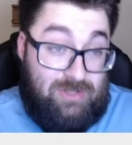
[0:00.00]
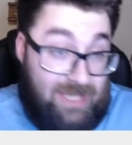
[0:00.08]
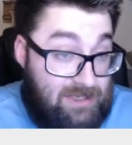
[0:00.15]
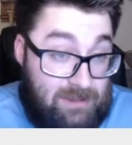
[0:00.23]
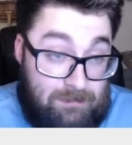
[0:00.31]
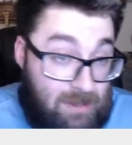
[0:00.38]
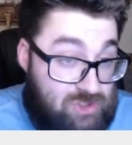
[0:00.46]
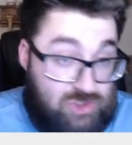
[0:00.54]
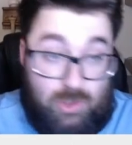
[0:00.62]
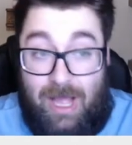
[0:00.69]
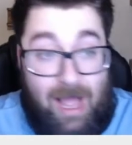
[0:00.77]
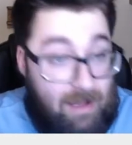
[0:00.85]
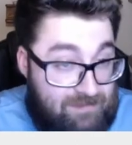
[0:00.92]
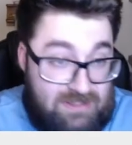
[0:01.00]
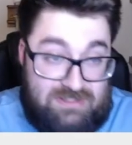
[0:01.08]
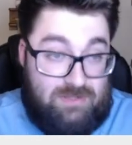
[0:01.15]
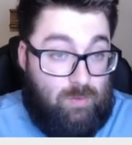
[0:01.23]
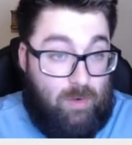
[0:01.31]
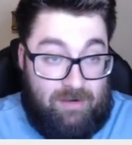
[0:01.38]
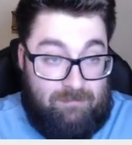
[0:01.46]
Kenyon Mitchell,
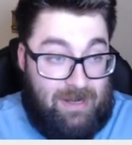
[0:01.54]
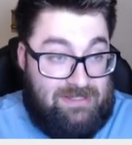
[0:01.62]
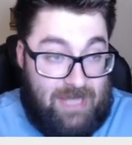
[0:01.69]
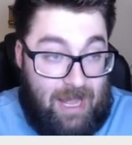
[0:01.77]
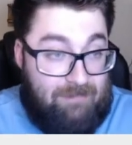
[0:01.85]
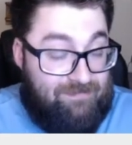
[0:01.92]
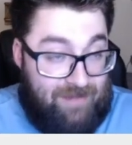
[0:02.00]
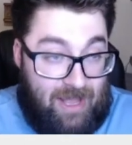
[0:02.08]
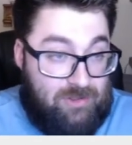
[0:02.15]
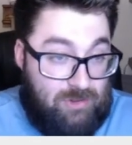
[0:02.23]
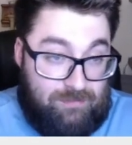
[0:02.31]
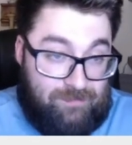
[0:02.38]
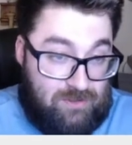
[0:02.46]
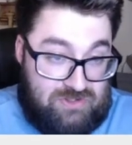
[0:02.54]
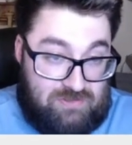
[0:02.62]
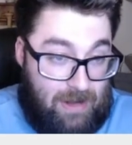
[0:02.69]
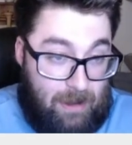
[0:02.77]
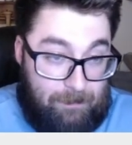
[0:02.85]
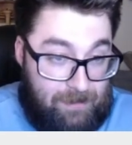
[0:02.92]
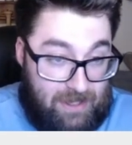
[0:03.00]
obviously one of my top value first
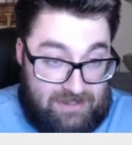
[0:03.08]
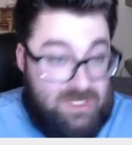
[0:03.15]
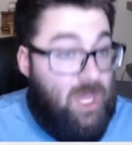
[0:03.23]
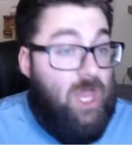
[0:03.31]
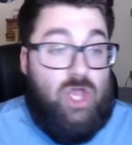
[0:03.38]
round picks.